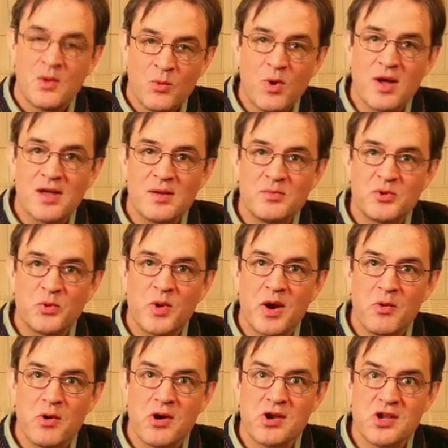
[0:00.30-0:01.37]
Welcome to
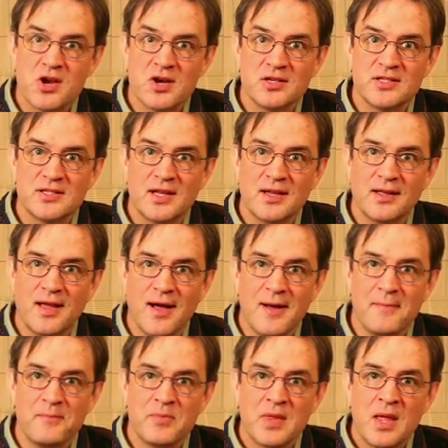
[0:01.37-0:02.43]
Rowanknitter.com.